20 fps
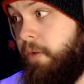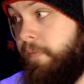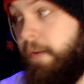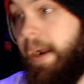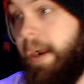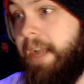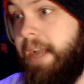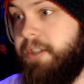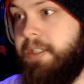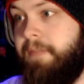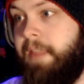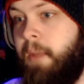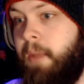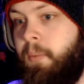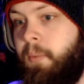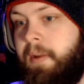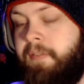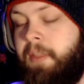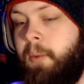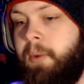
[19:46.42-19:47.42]
fresh if they
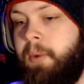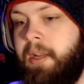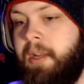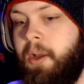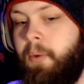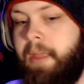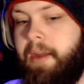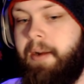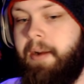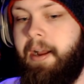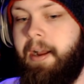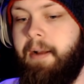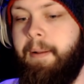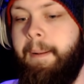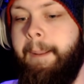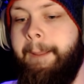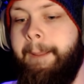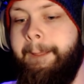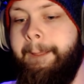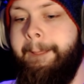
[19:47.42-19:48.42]
want to go that route.
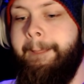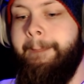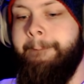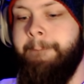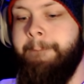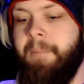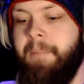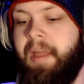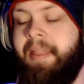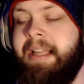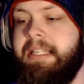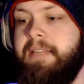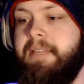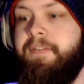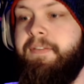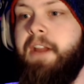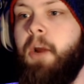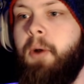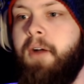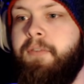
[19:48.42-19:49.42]
I think it's a
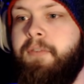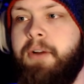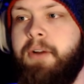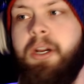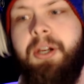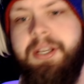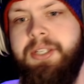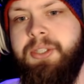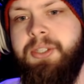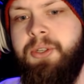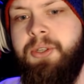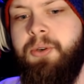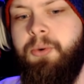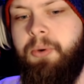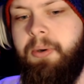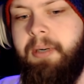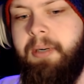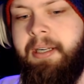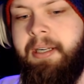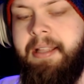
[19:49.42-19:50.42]
farewell for Chris,
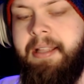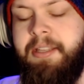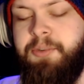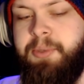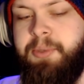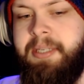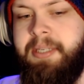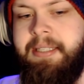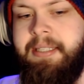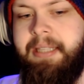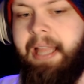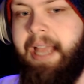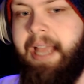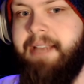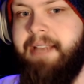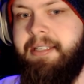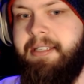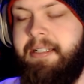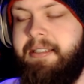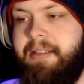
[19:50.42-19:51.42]
too. I think this was his
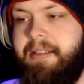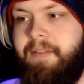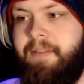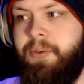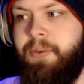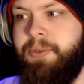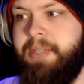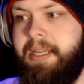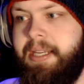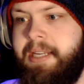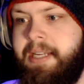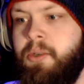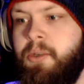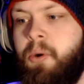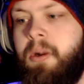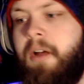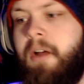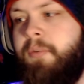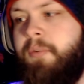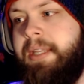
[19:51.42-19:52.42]
last season. It feels like he's
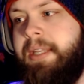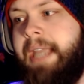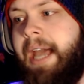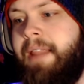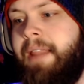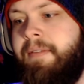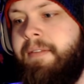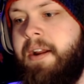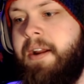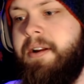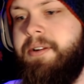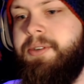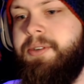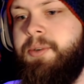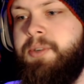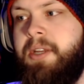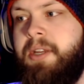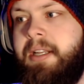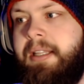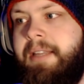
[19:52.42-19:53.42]
going off with the
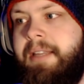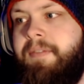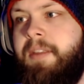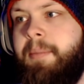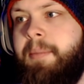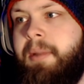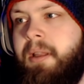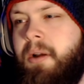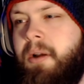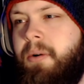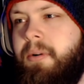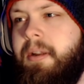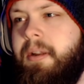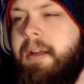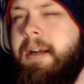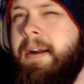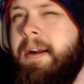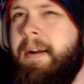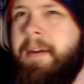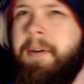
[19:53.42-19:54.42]
Calaveras, who's going to leave them alone.
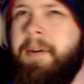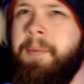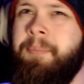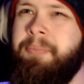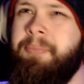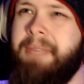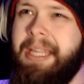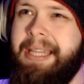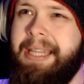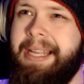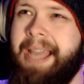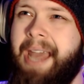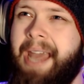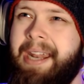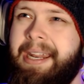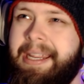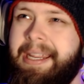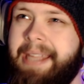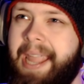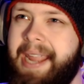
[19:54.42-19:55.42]
That
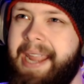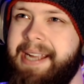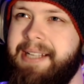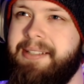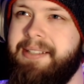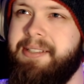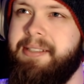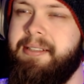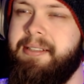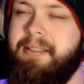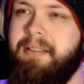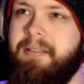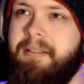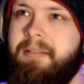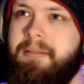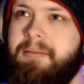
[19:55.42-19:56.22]
kind of negates.